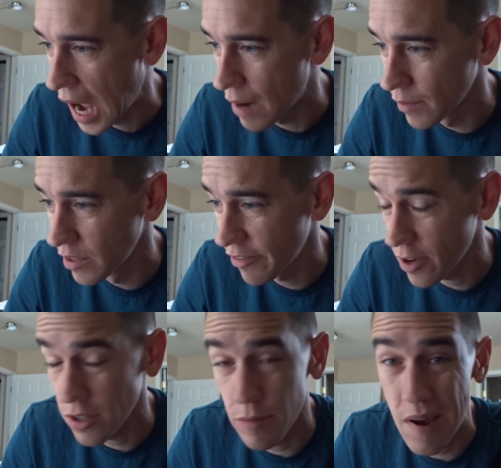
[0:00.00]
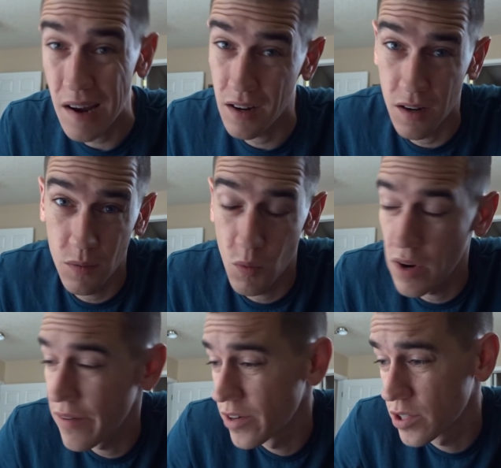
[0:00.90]
I'm going to follow you back on
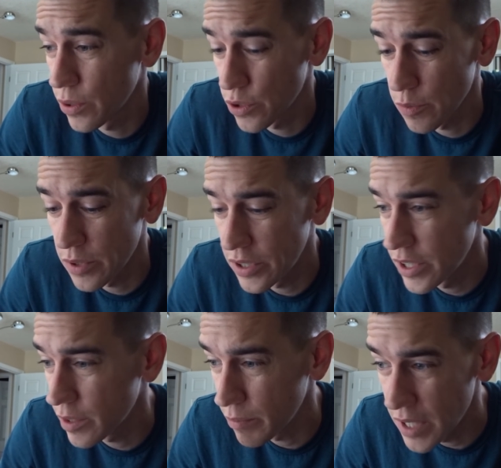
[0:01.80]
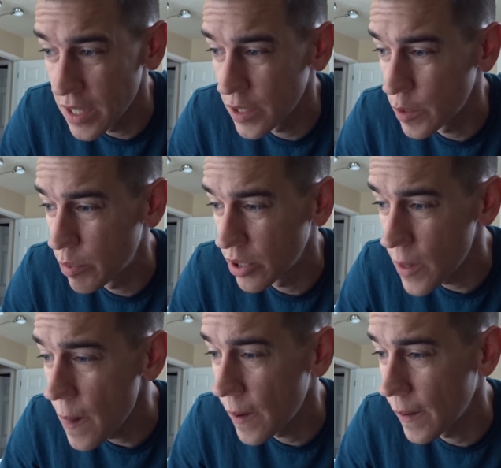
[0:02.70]
whatever social media you put
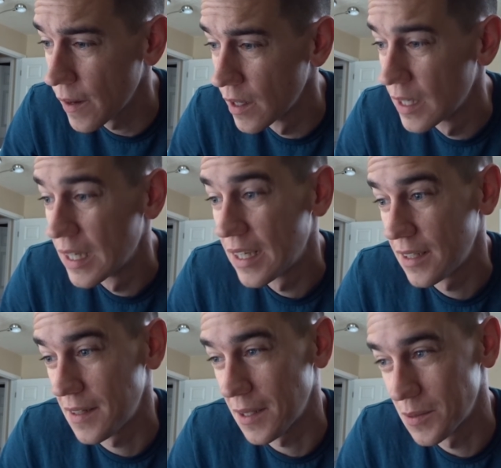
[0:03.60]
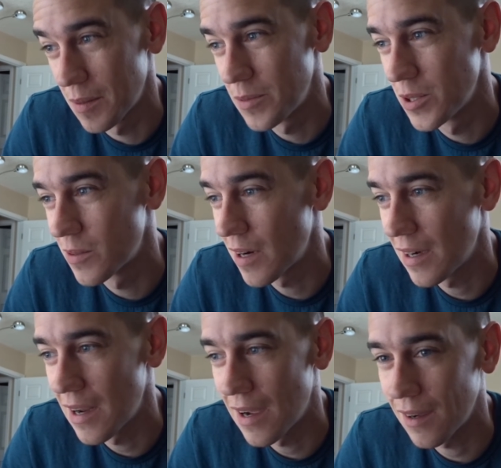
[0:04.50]
in there. And that's what I'm doing right
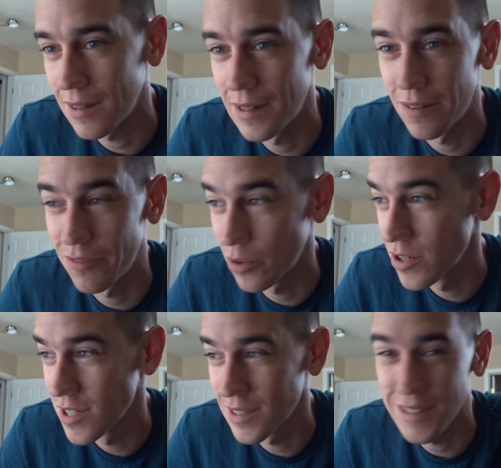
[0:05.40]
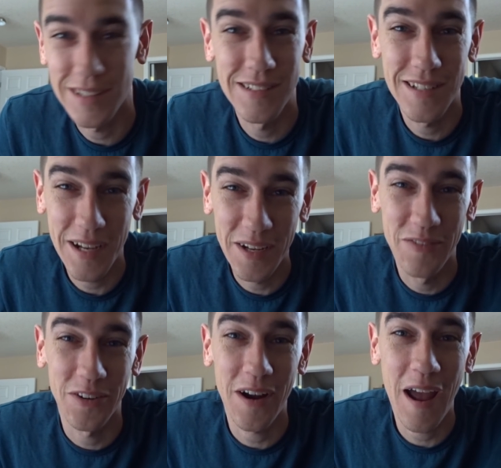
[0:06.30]
now. And unfortunately, it's taking
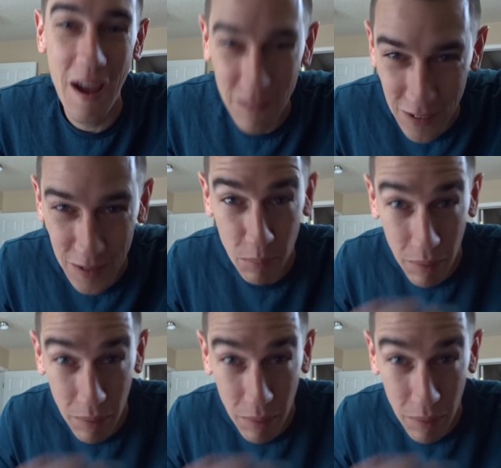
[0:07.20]
forever.